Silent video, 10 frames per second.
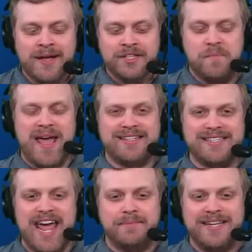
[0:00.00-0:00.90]
It's
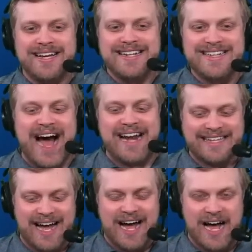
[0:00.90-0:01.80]
manscaped dot
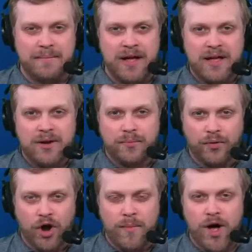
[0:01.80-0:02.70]
com,
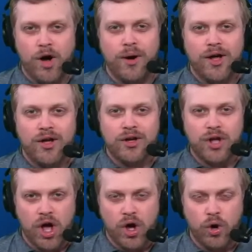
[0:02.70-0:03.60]
promo
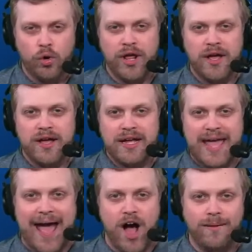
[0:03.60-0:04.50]
code
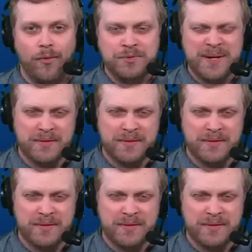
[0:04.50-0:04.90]
COWBOYS.